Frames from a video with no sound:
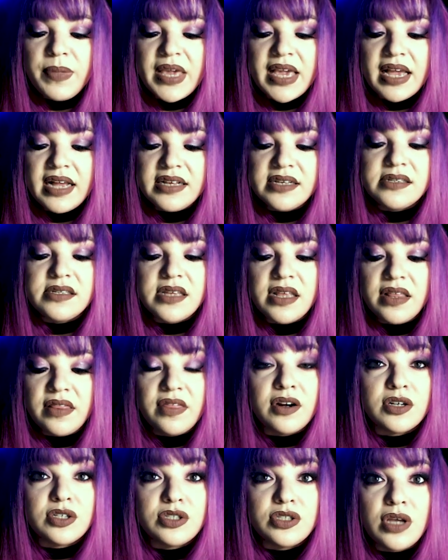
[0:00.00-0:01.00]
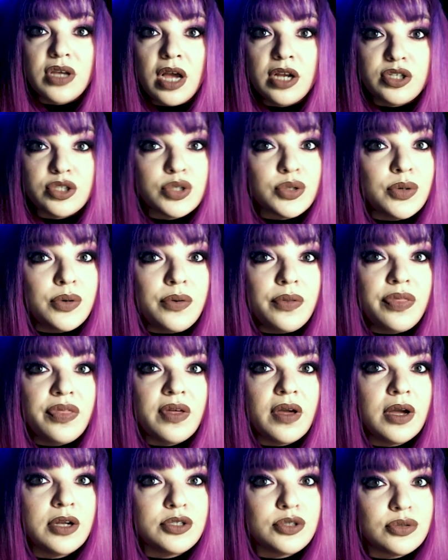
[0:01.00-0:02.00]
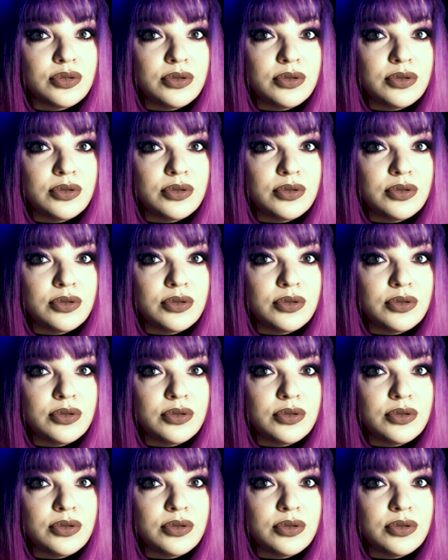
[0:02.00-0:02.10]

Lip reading: Because there's a truth,